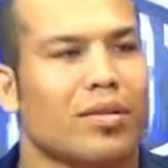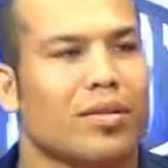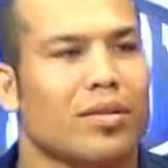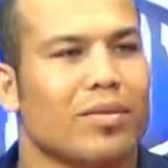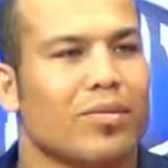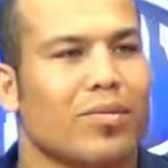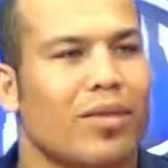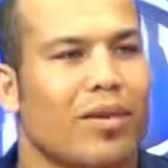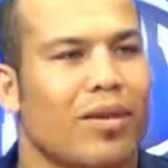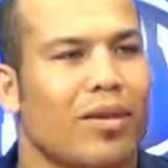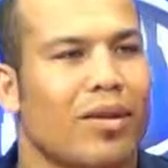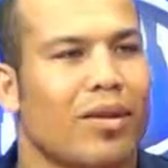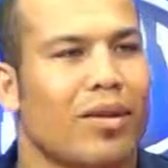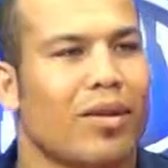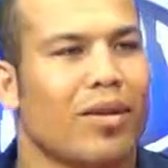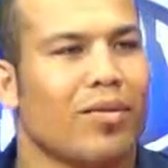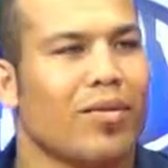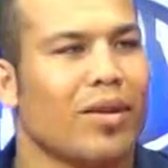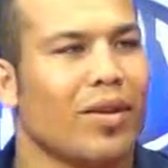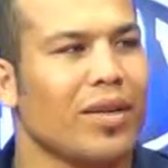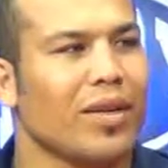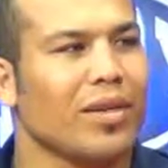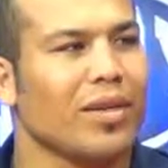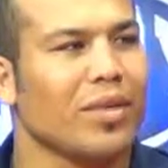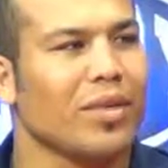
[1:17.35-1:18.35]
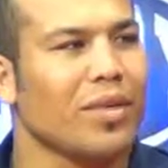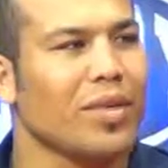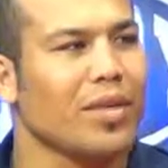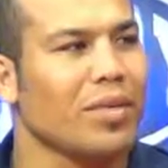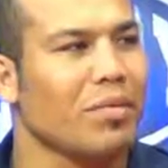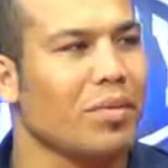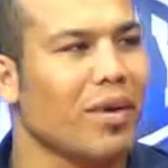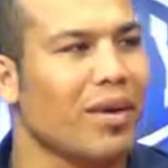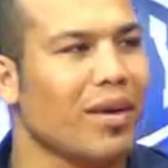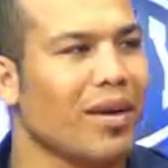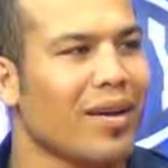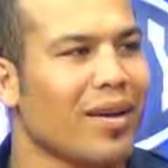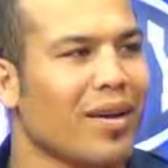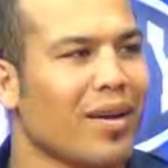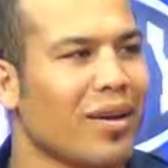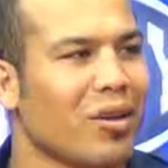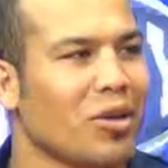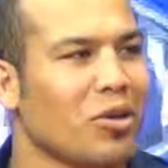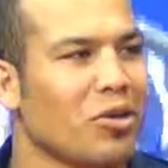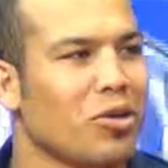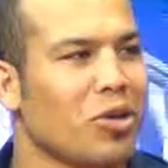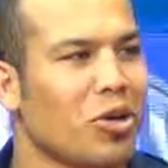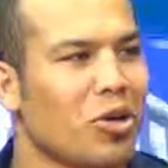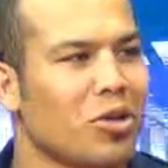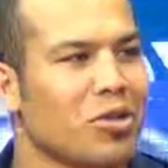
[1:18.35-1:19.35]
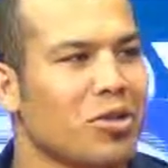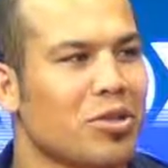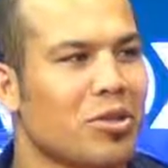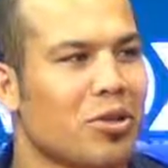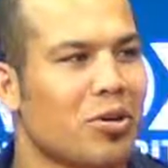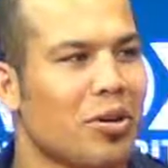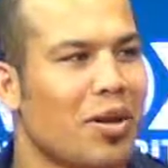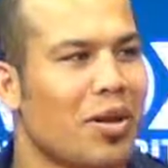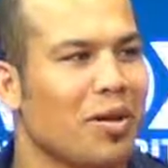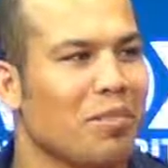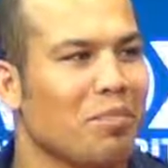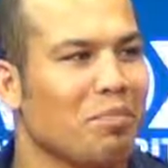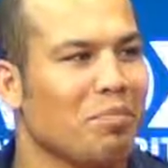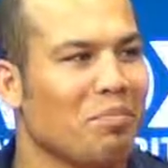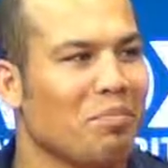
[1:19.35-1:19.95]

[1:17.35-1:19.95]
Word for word: have got a lot of injuries, but I'm going to go Sharks three.